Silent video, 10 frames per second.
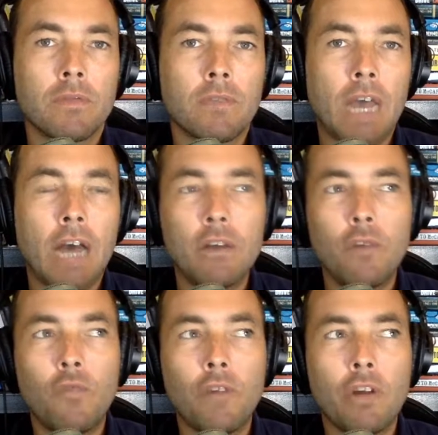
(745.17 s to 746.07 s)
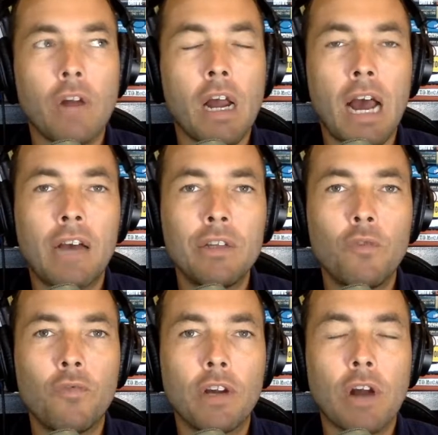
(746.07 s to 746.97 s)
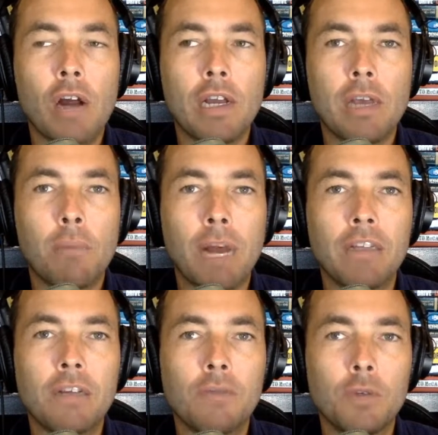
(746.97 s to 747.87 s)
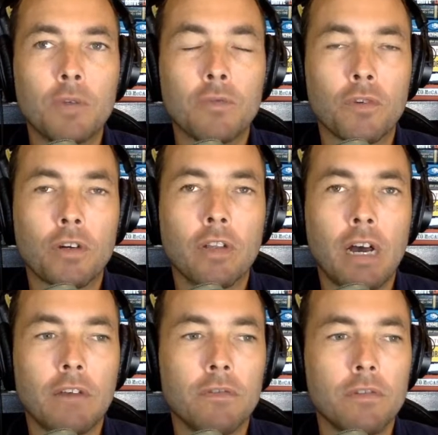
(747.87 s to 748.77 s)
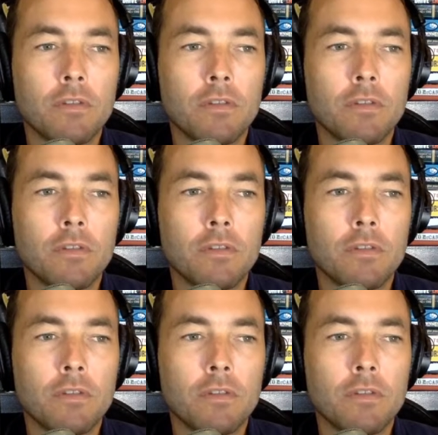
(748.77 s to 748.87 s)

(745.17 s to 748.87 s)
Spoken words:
How do you figure out a compelling future for your life?